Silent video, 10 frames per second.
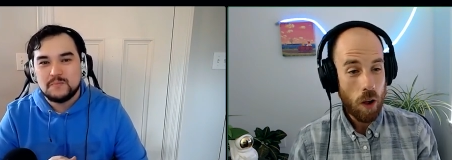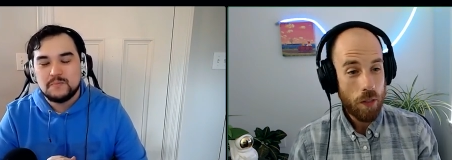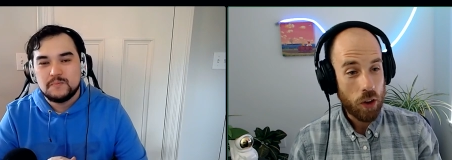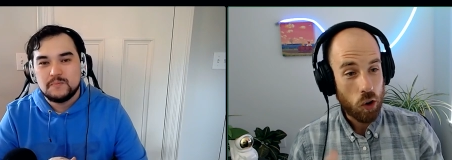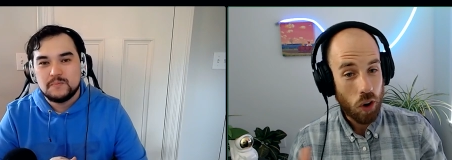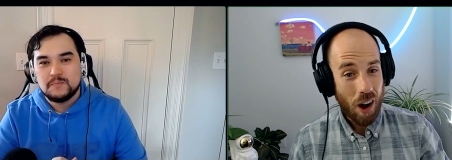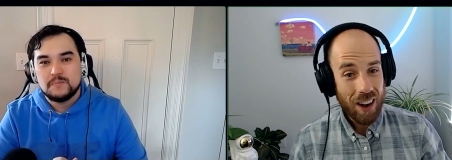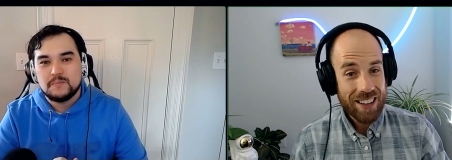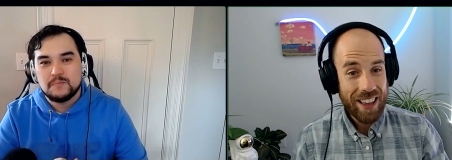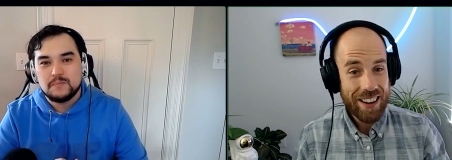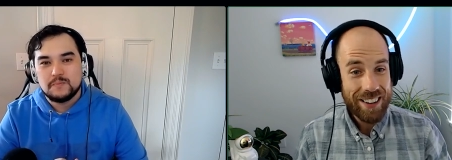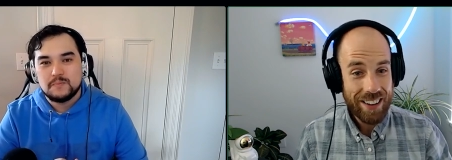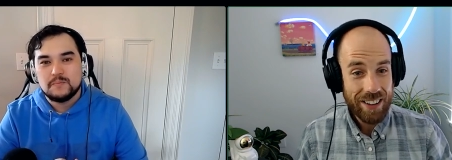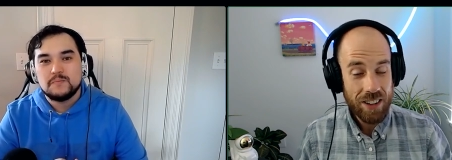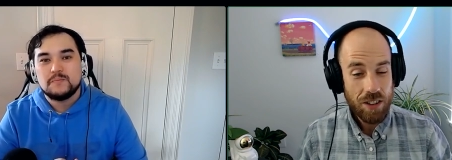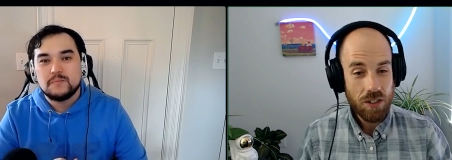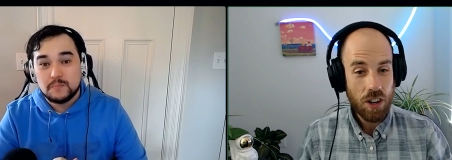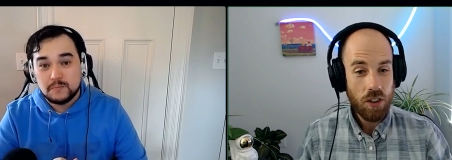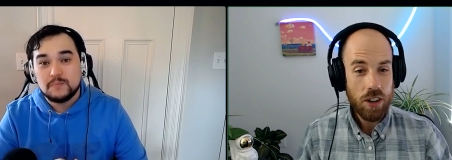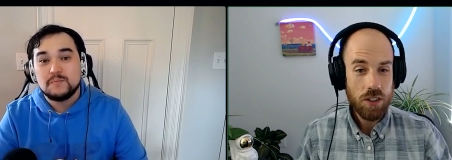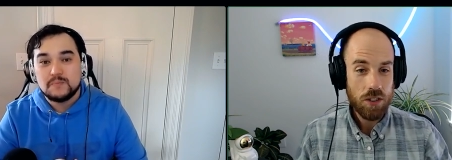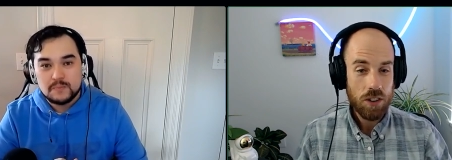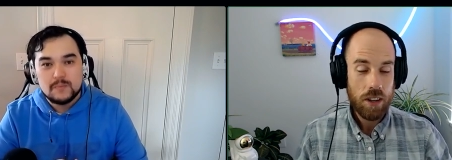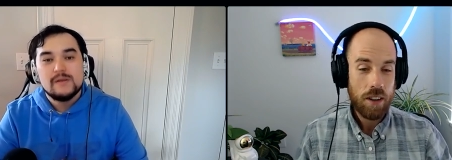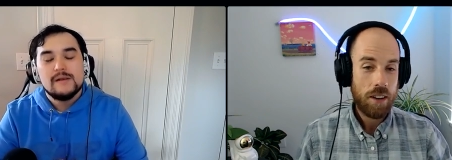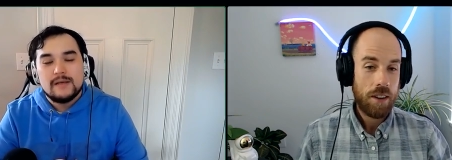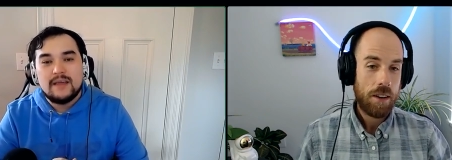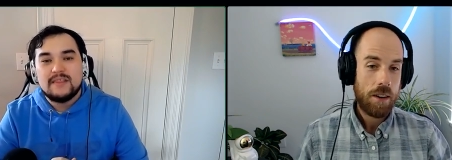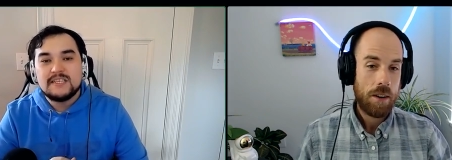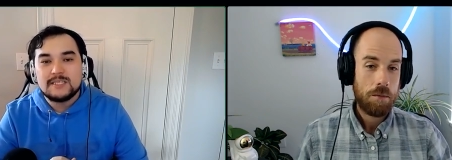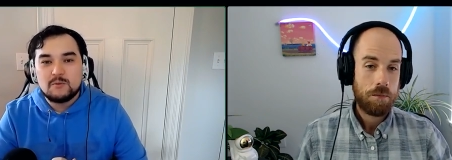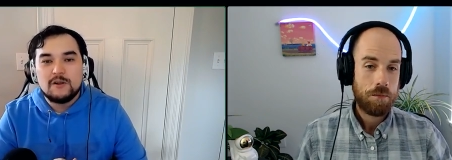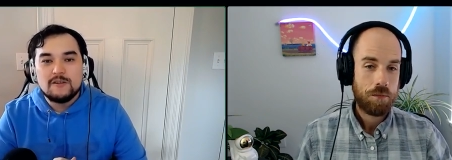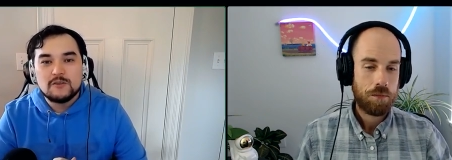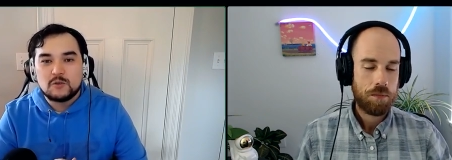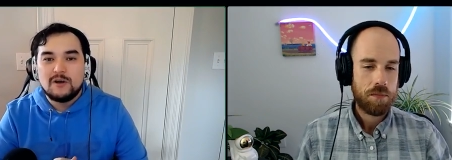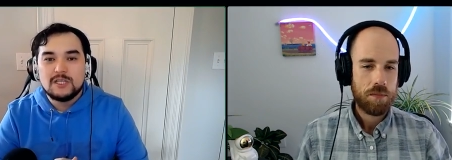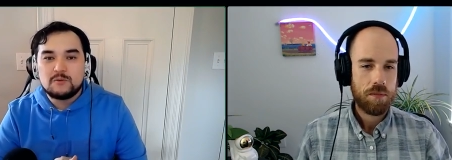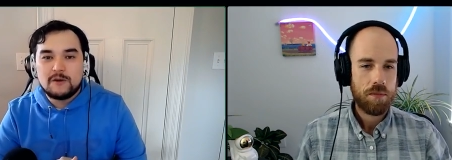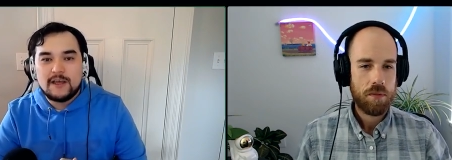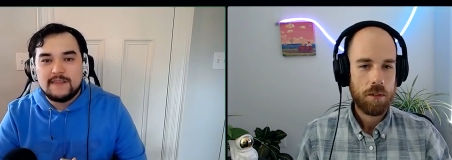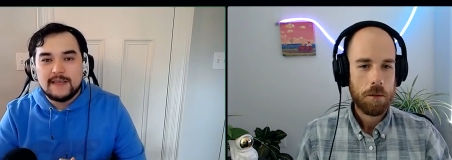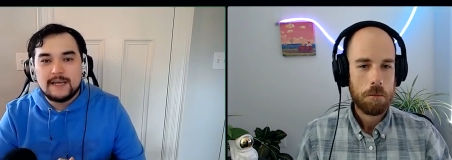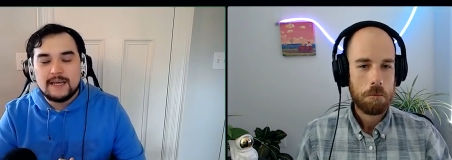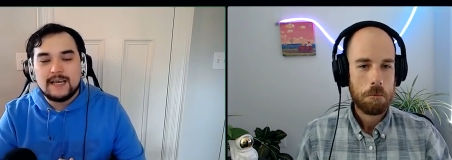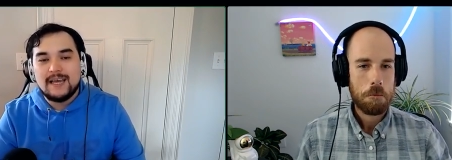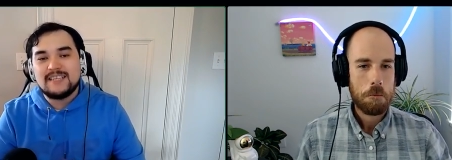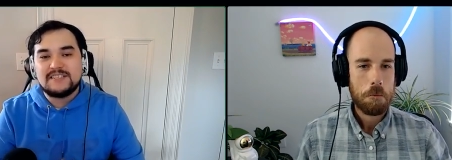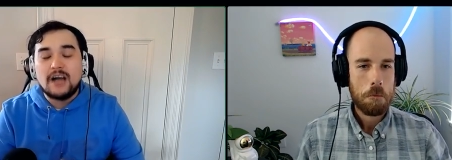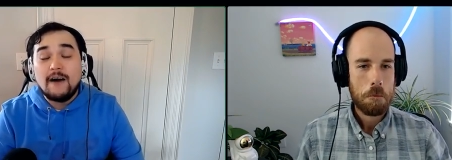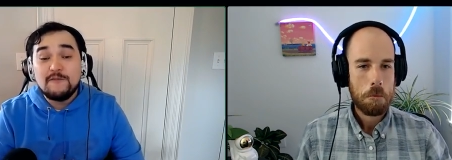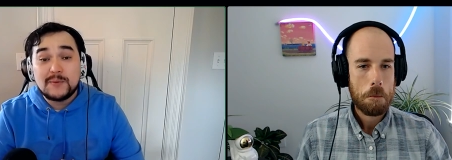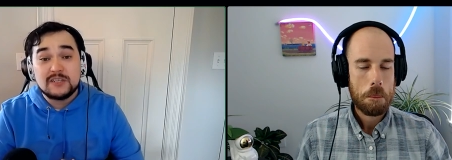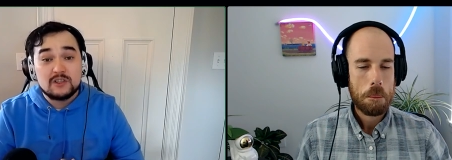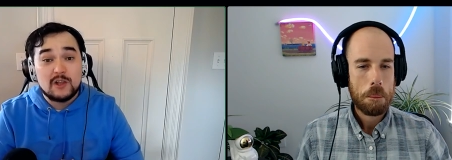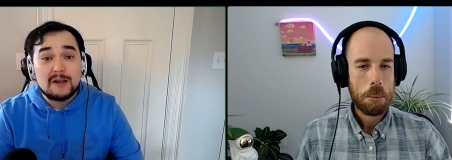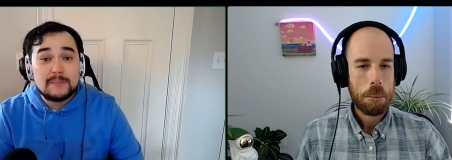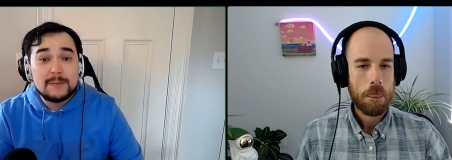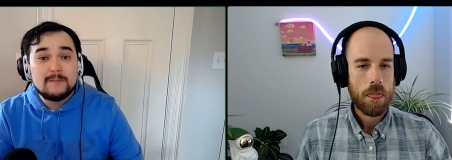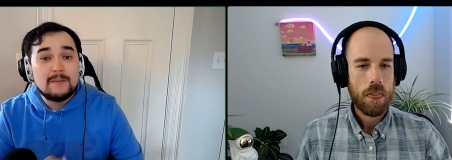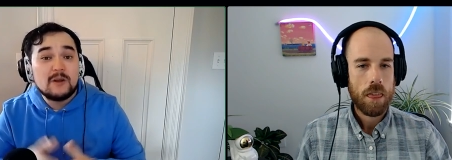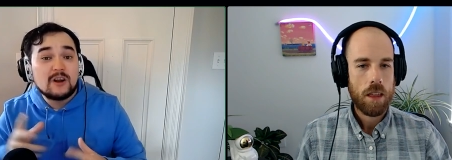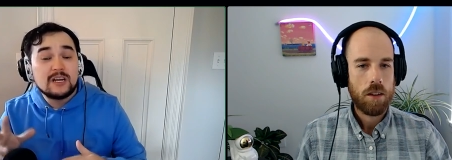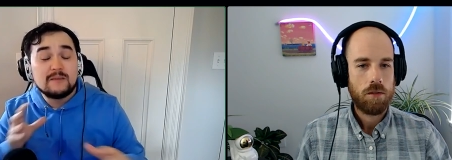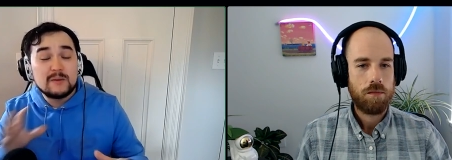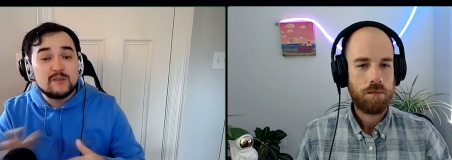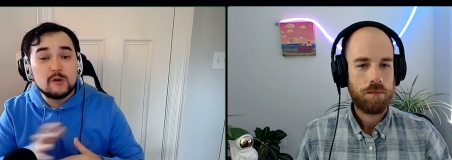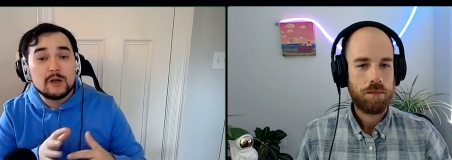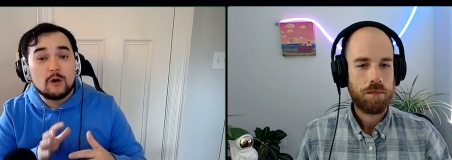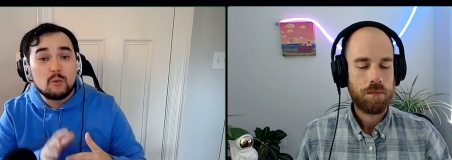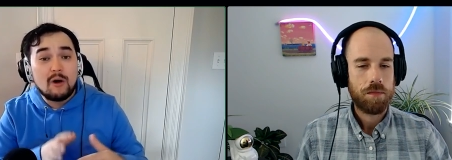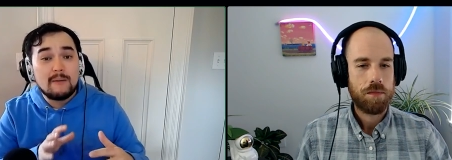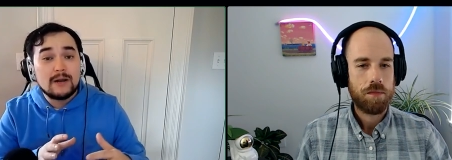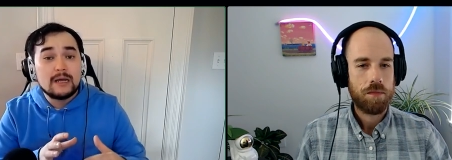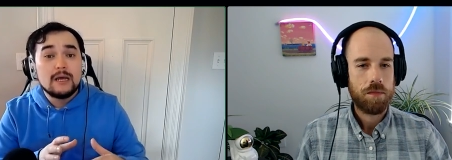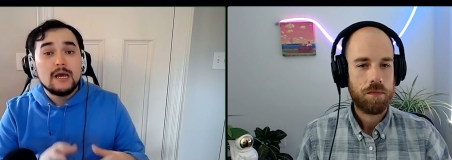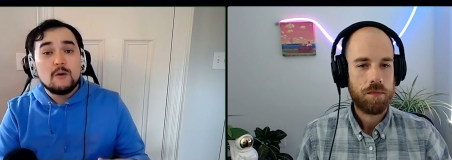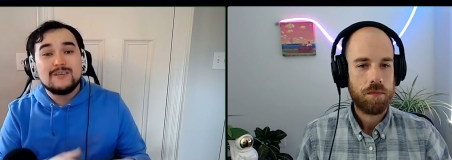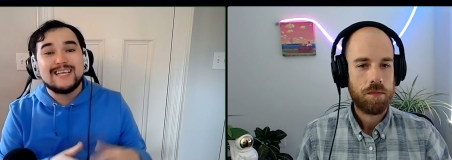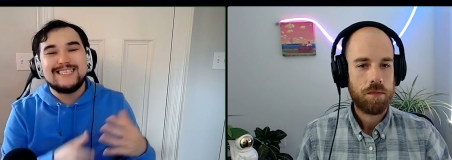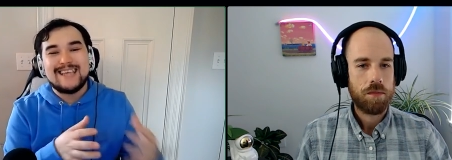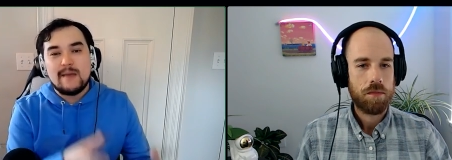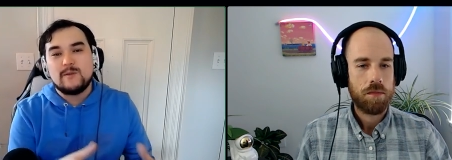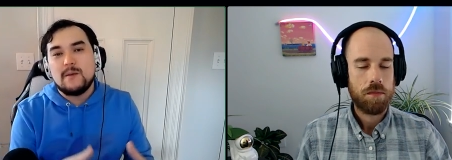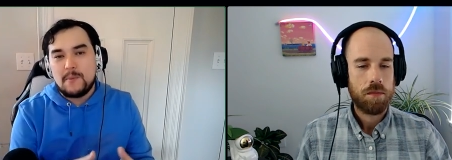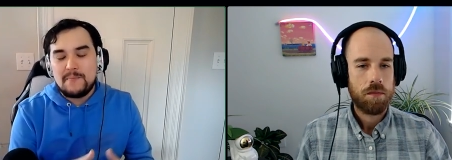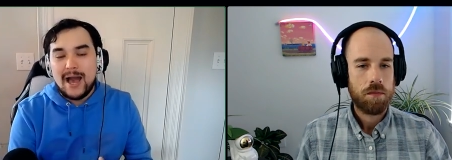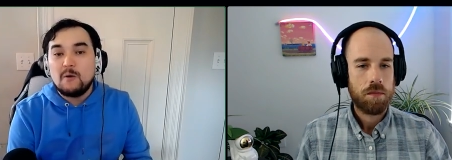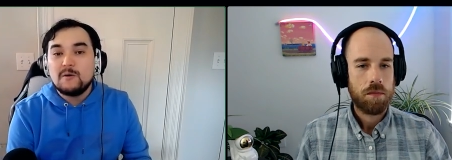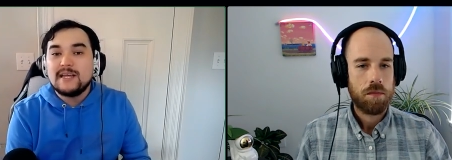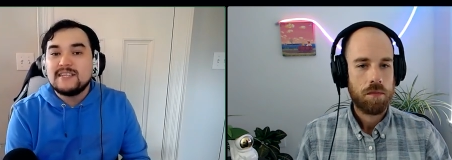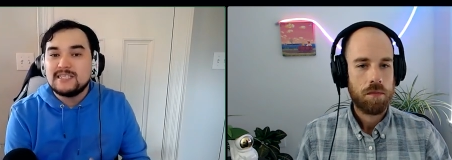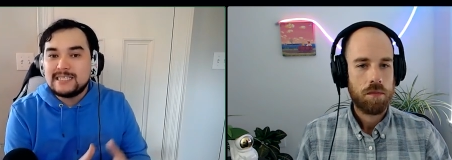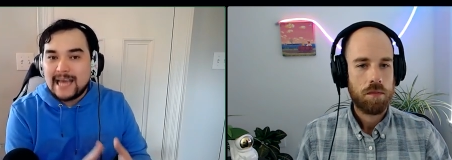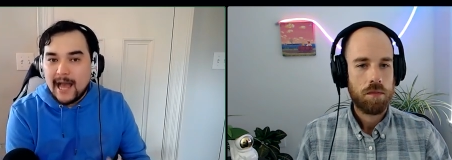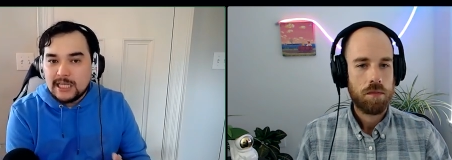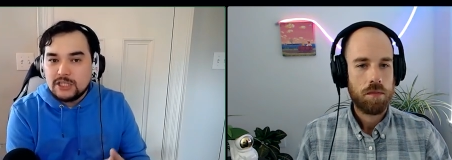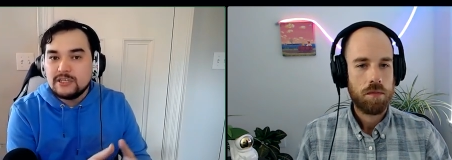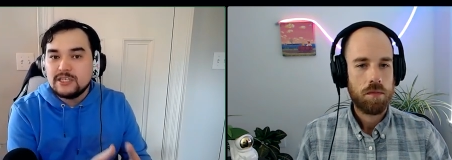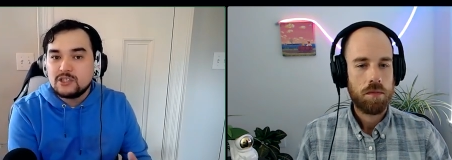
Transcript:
Speaker 1: on the croc than
Speaker 2: he did in this series. And this is one of those ones where I think it's tough because a lot of people maybe aren't going to be viewing Odoamne with that same type of power that is attached to his